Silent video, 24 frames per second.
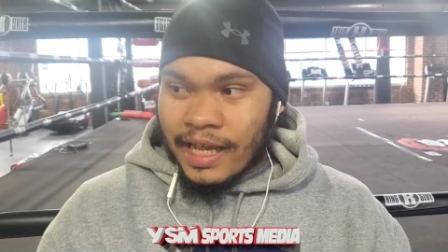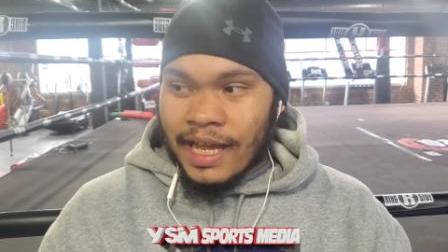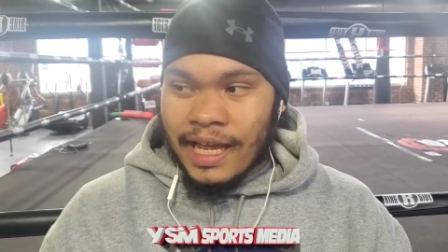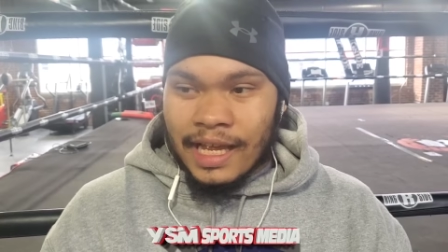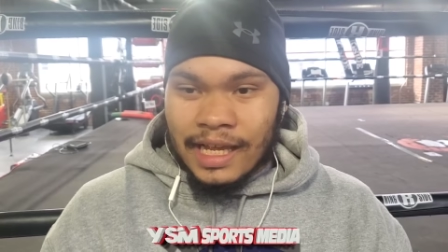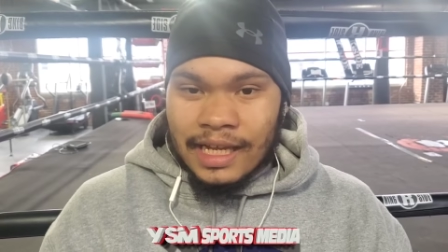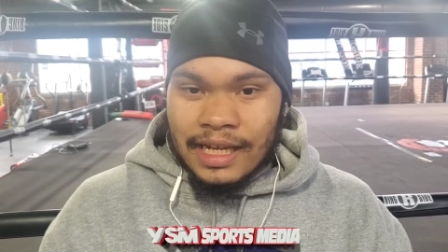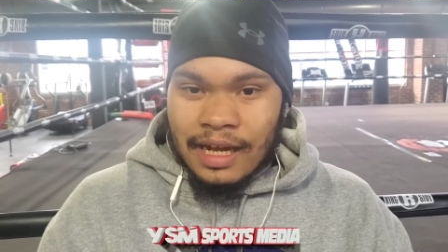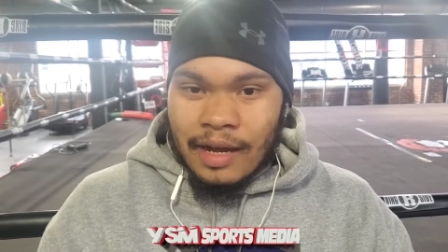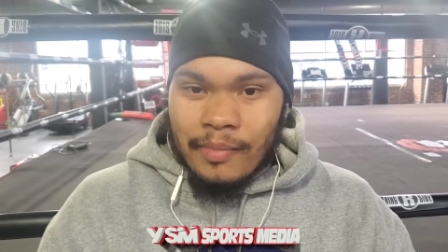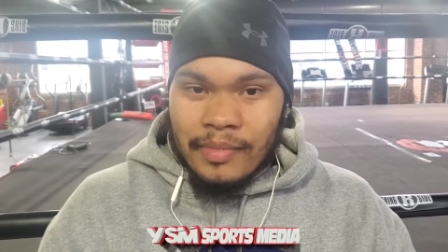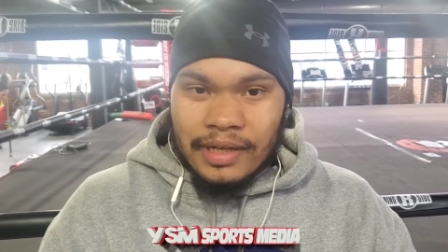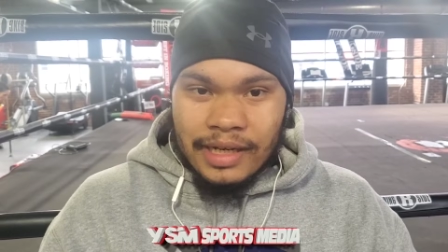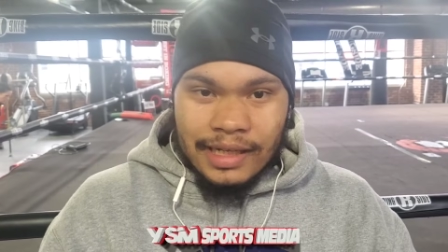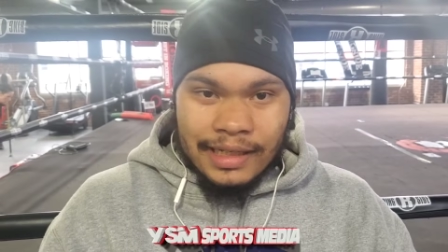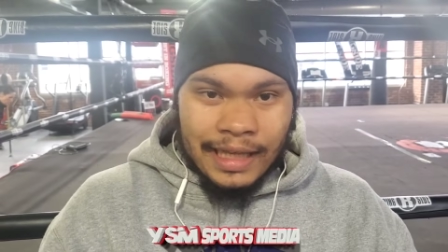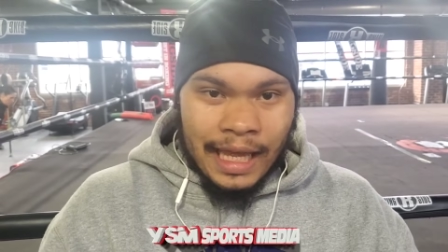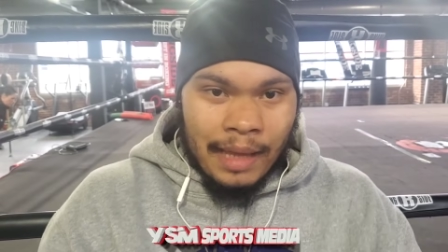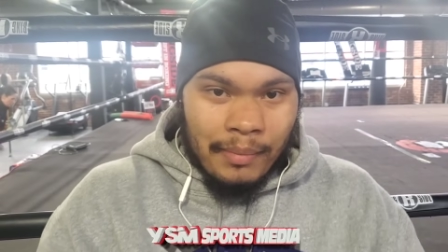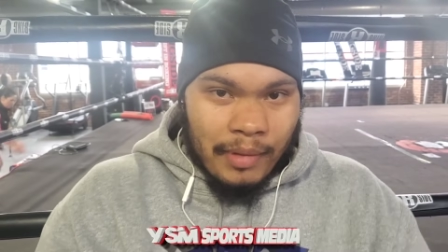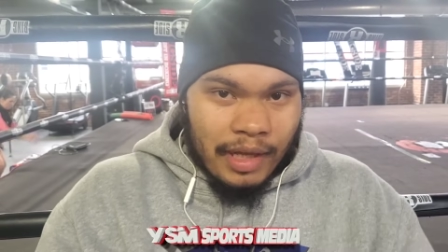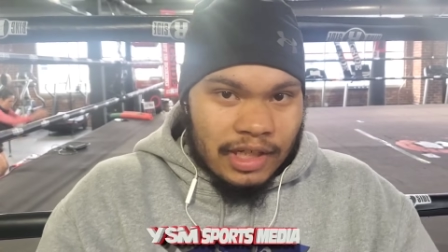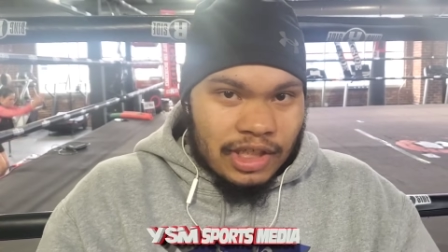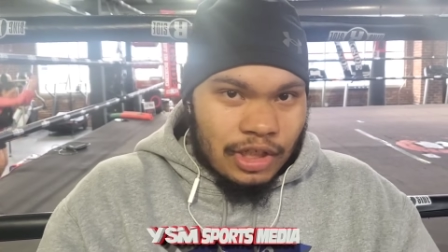he ain't come in the
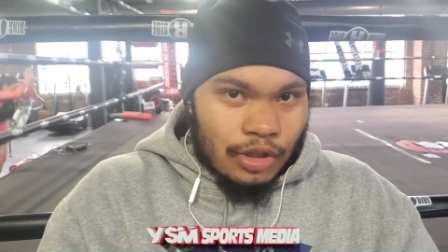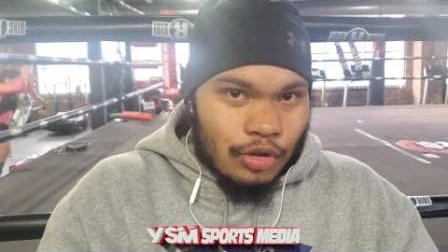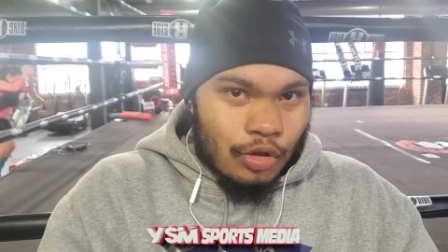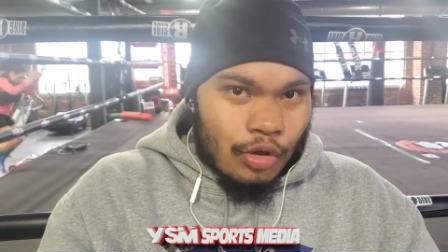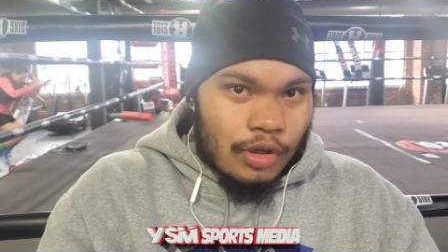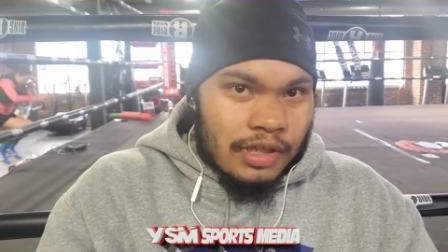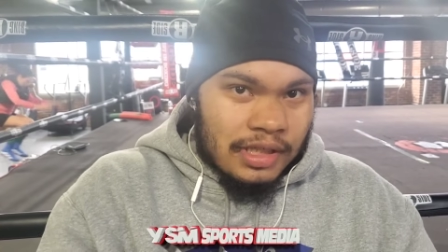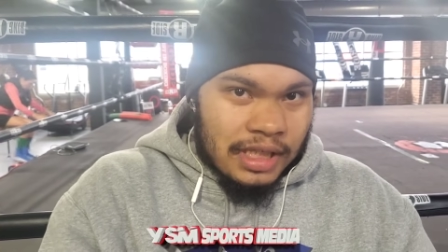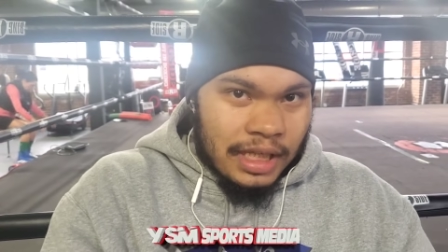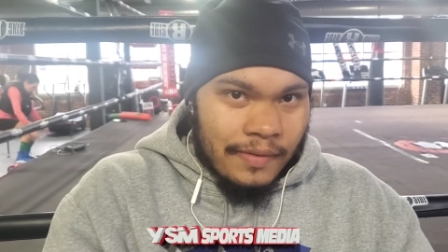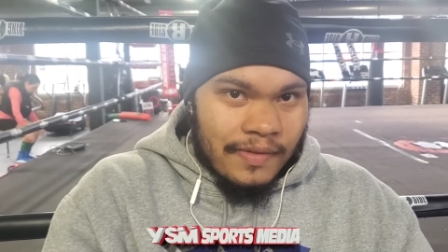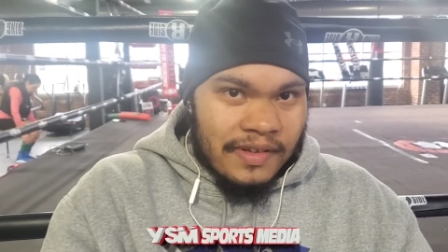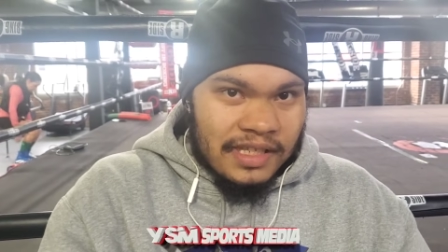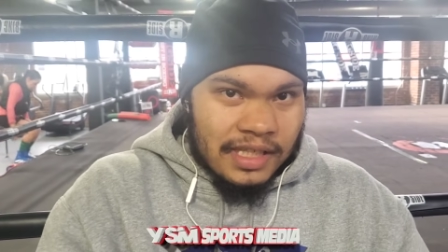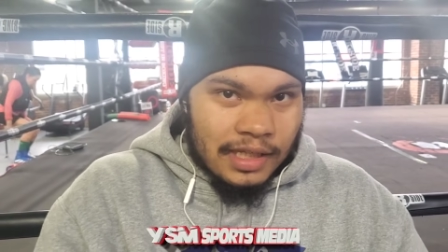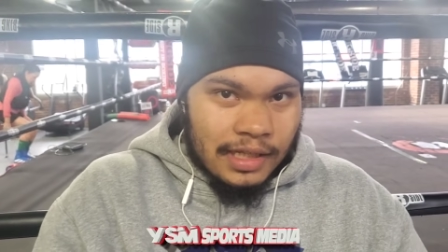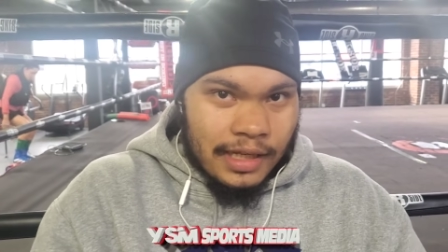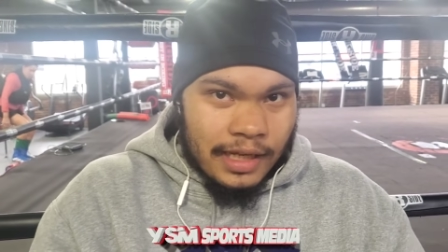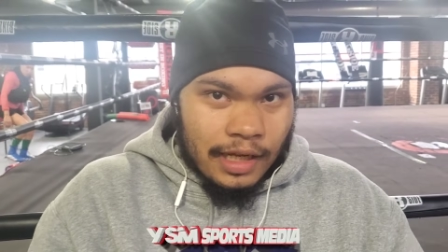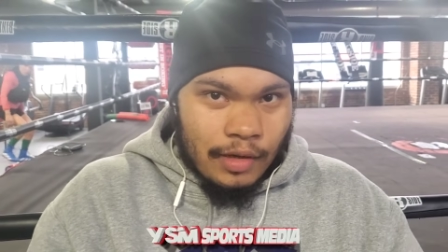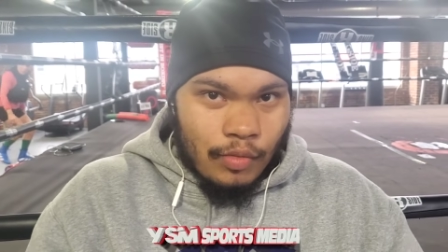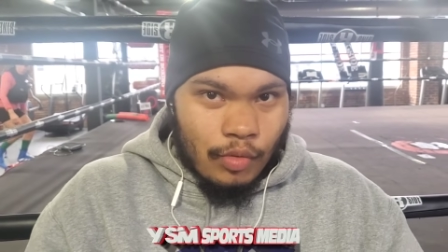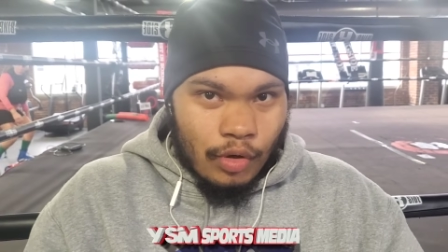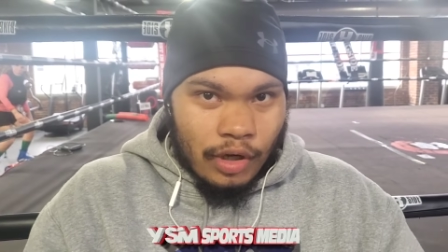game like Shakur Stevenson
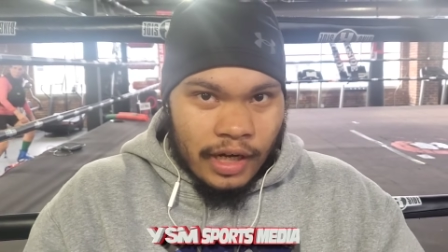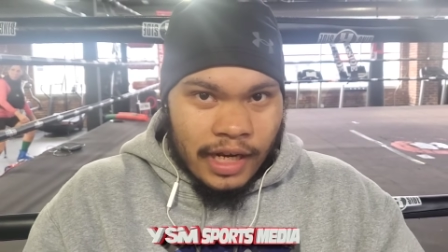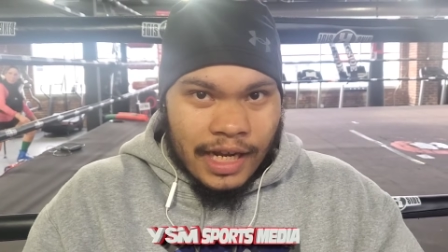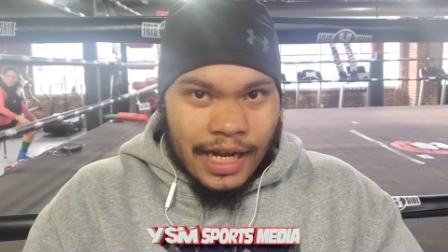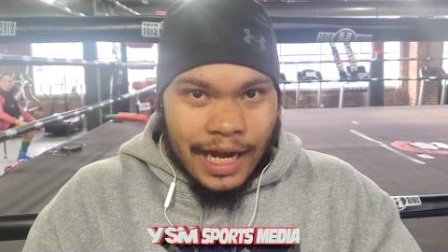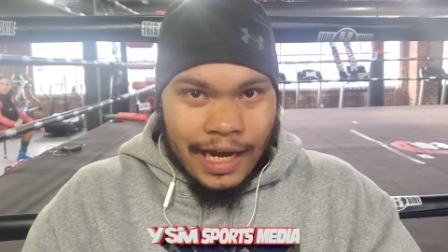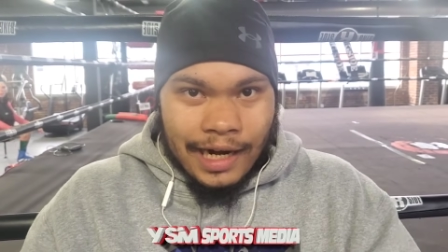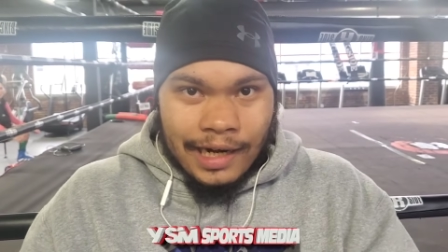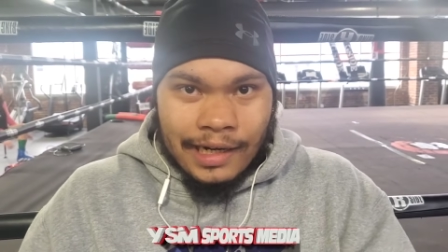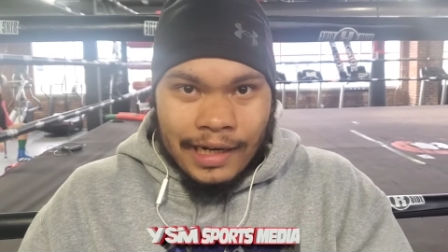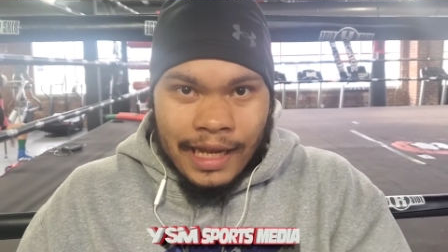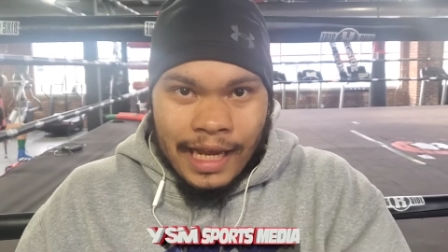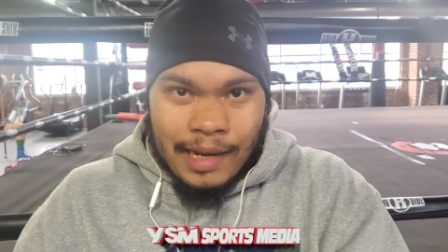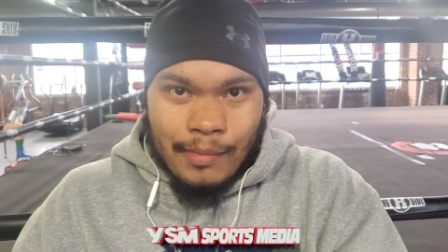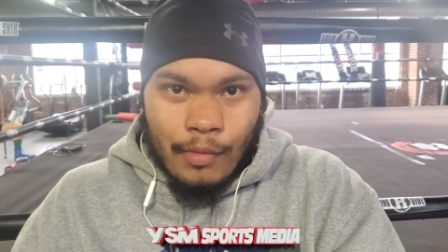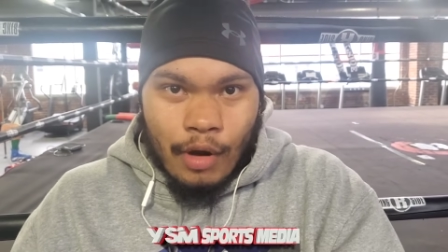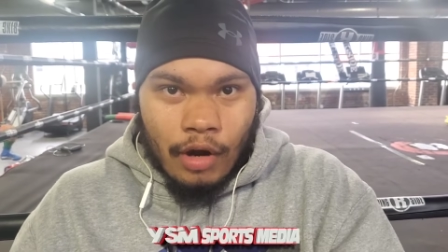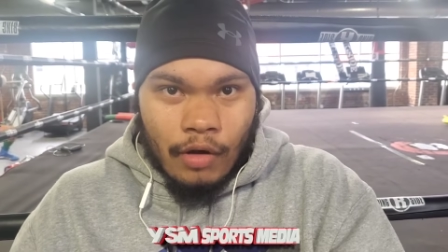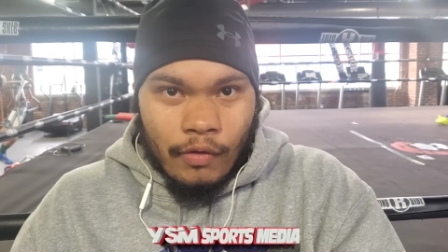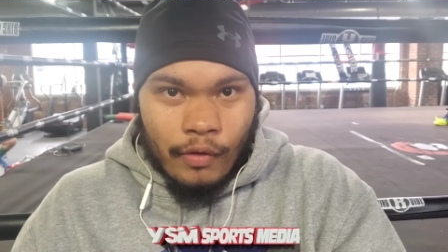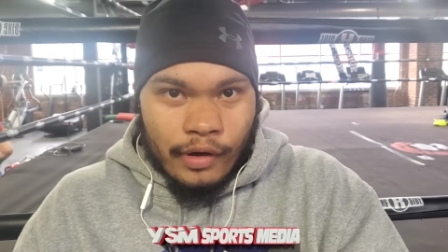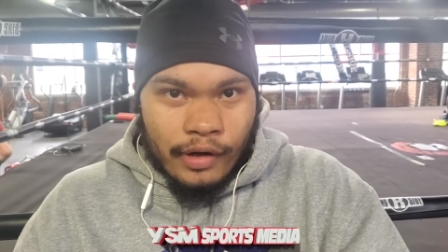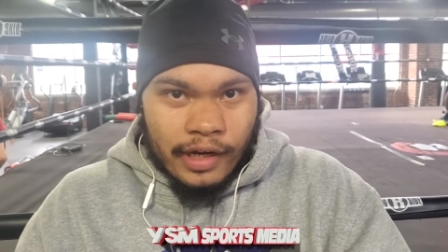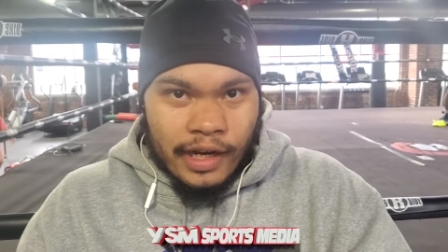did, where he got a name
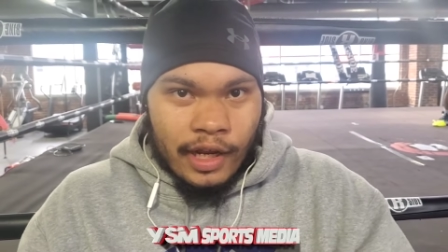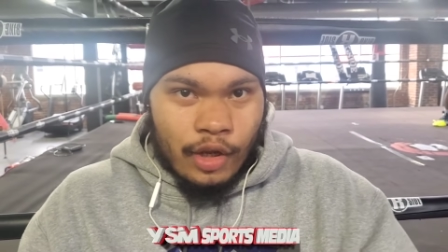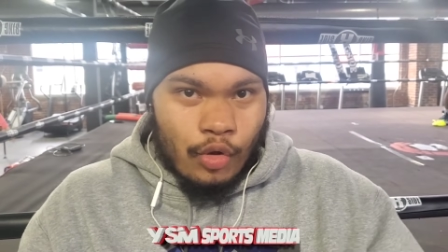already.